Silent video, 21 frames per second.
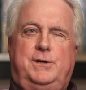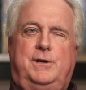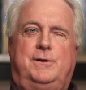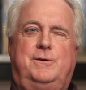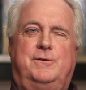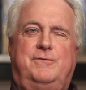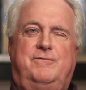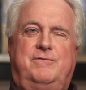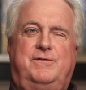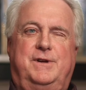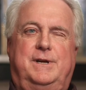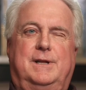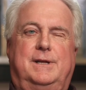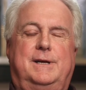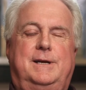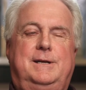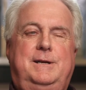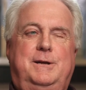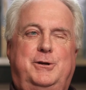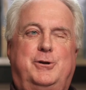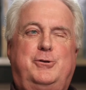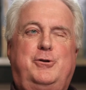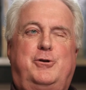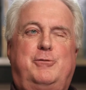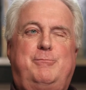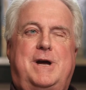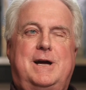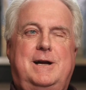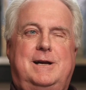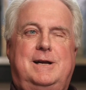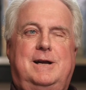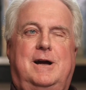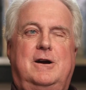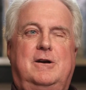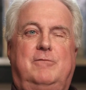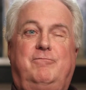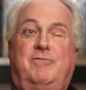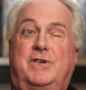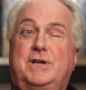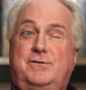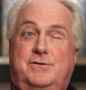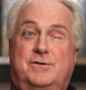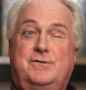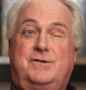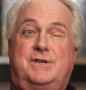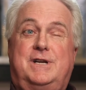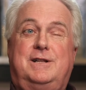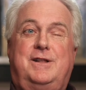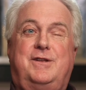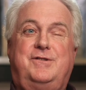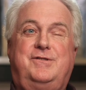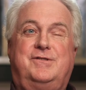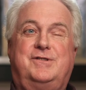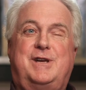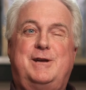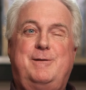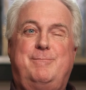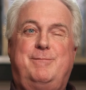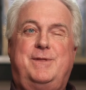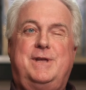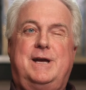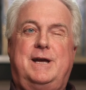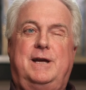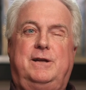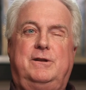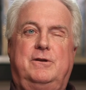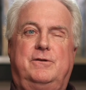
good feeling. You know, our investors tell us the same thing.